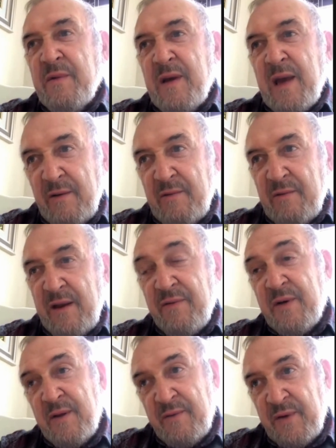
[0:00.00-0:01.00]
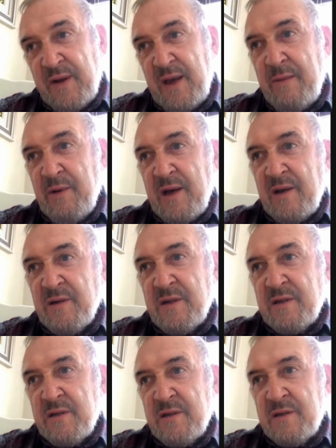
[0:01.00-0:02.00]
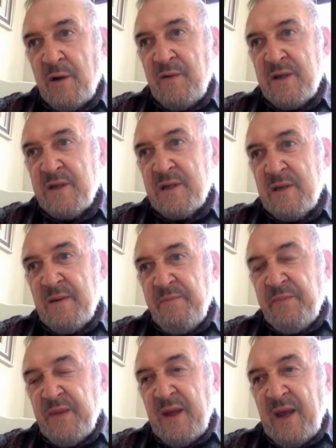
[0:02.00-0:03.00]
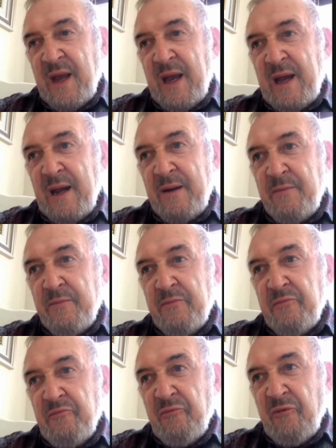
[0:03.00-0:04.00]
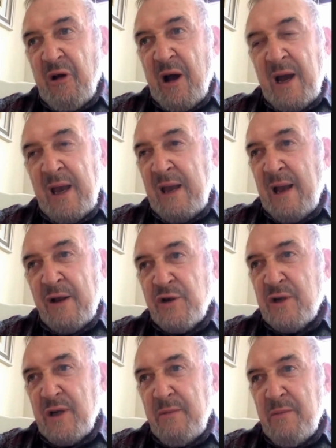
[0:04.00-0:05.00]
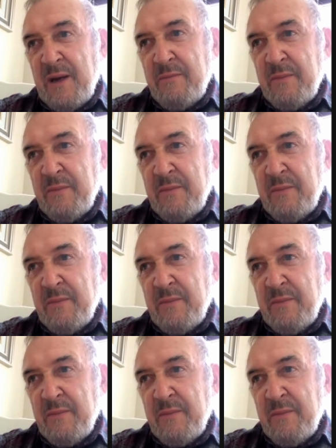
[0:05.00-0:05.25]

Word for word: getting ready for the game against the Soviets, I actually